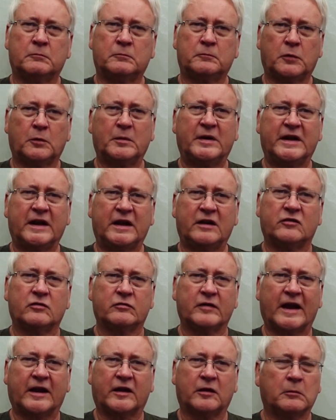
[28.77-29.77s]
probably needs a
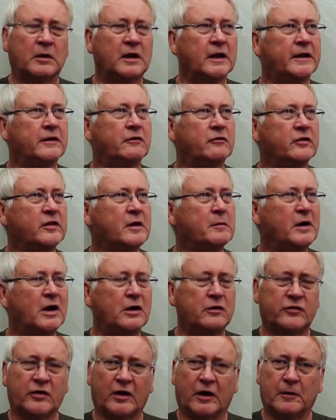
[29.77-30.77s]
vacuum cleaner in their
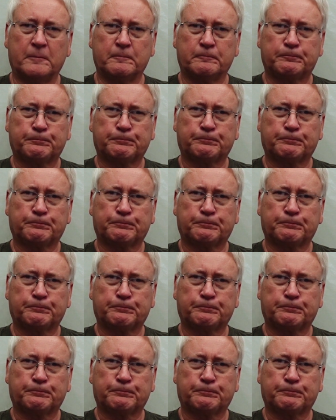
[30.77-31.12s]
motorhome.